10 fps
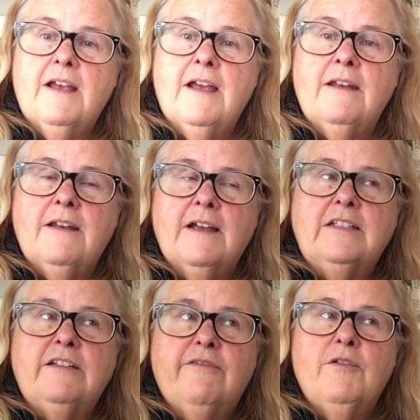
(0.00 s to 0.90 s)
and in
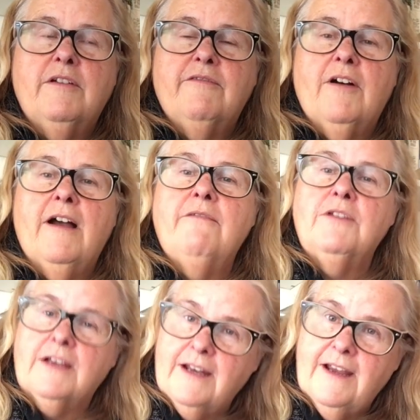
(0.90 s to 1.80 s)
1945,
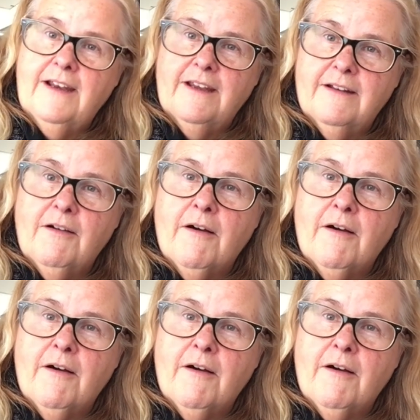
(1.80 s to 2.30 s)
the Canadian